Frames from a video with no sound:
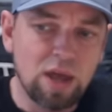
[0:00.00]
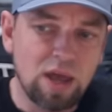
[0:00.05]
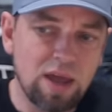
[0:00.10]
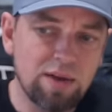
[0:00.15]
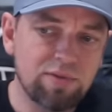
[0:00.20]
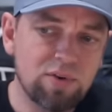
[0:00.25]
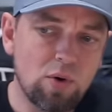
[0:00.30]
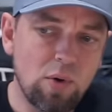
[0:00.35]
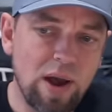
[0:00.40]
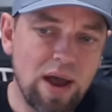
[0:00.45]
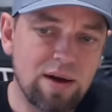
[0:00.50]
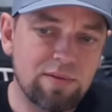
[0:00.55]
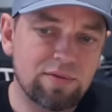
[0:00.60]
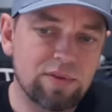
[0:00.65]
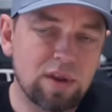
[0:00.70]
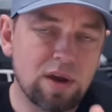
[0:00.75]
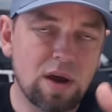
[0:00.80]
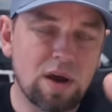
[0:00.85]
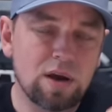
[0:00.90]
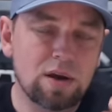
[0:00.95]
If you
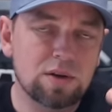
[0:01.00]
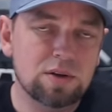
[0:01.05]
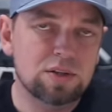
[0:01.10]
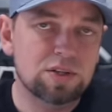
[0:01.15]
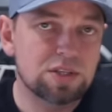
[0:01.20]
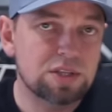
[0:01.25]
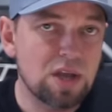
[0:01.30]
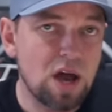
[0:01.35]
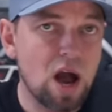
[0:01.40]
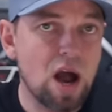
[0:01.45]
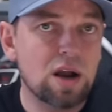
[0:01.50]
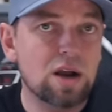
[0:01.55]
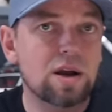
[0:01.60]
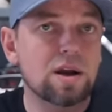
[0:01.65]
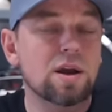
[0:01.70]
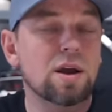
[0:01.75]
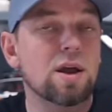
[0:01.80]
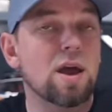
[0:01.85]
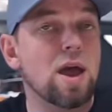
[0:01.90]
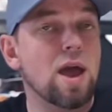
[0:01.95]
have the
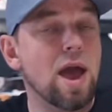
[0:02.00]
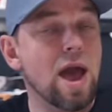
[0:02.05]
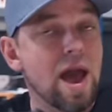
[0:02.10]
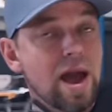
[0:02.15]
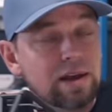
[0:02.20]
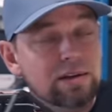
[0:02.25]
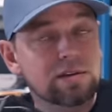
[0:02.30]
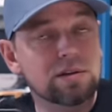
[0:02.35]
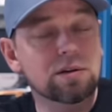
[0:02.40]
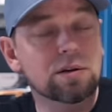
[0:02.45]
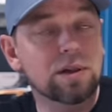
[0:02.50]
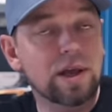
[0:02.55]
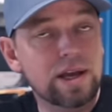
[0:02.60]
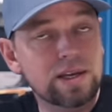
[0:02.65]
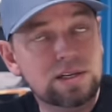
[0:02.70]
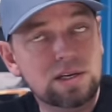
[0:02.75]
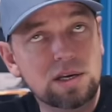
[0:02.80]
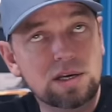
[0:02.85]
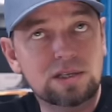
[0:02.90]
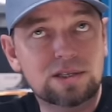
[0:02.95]
stock Axial
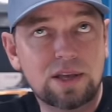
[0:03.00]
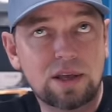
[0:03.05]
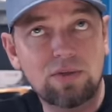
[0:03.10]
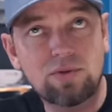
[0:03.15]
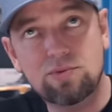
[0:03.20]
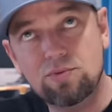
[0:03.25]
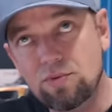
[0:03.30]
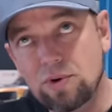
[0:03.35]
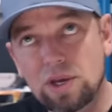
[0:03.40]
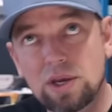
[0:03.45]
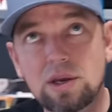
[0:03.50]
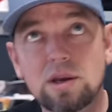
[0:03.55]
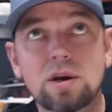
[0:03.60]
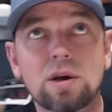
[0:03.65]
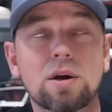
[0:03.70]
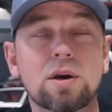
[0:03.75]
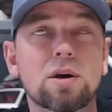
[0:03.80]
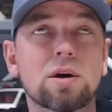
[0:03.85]
SCX10-3